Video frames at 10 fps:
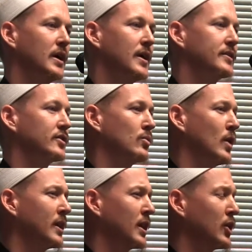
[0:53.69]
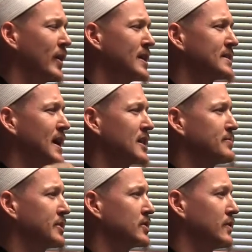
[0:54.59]
And this is one of the greatest
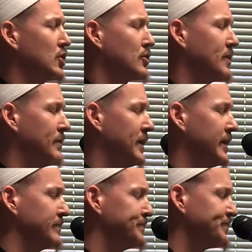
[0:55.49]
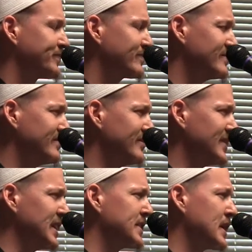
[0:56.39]
aspects of the human being.
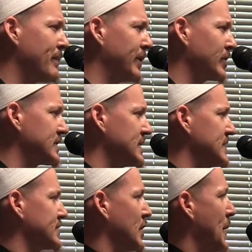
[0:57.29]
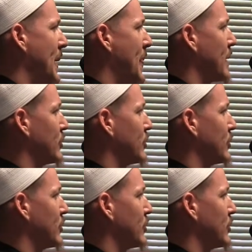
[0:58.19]
The abilities and the